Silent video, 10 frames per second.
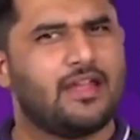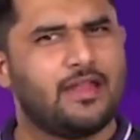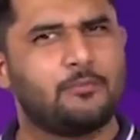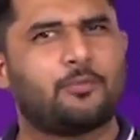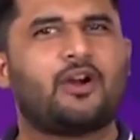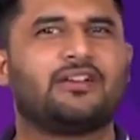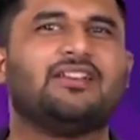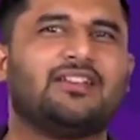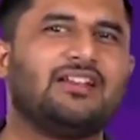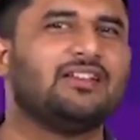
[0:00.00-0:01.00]

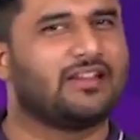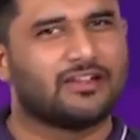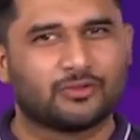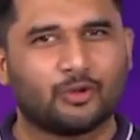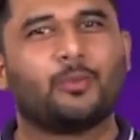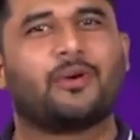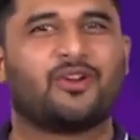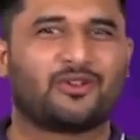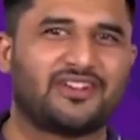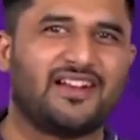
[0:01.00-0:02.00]
Important thing, there is no
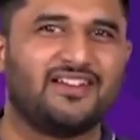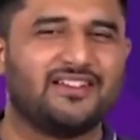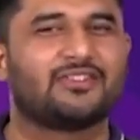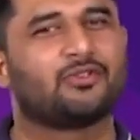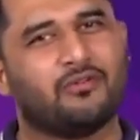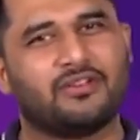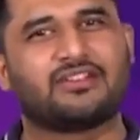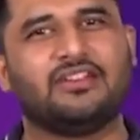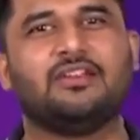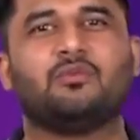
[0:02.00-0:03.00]
peroxide. So
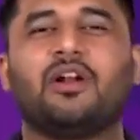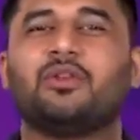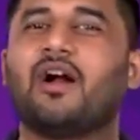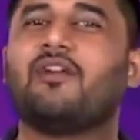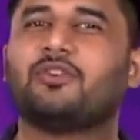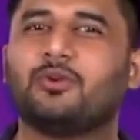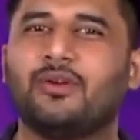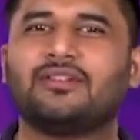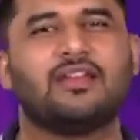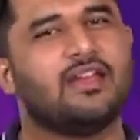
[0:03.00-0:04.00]
obviously what you have to do
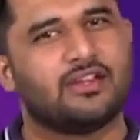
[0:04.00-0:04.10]
is